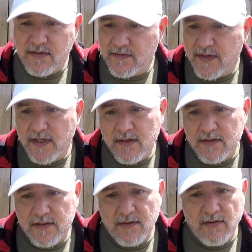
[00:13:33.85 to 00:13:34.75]

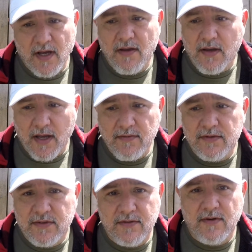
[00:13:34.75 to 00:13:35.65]
videos, I will
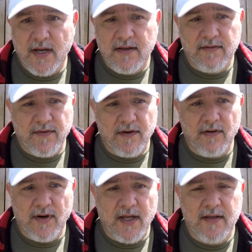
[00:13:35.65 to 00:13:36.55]
strike a ferro
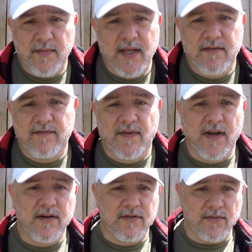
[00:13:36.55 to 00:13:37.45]
rod to make
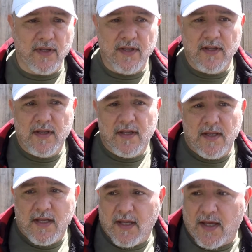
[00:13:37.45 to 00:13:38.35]
fires with.
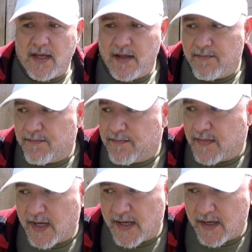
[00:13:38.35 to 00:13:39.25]

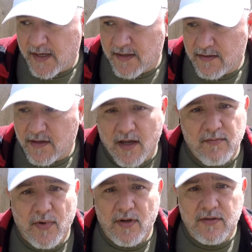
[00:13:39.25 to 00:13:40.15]
And cotton
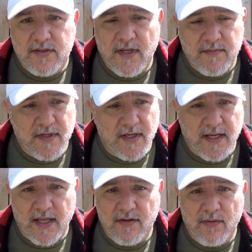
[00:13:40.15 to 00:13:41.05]
balls dipped in
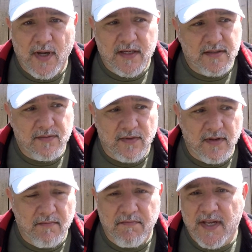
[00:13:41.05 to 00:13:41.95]
candle wax is one of
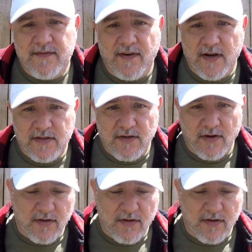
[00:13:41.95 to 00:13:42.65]
the best fire starters I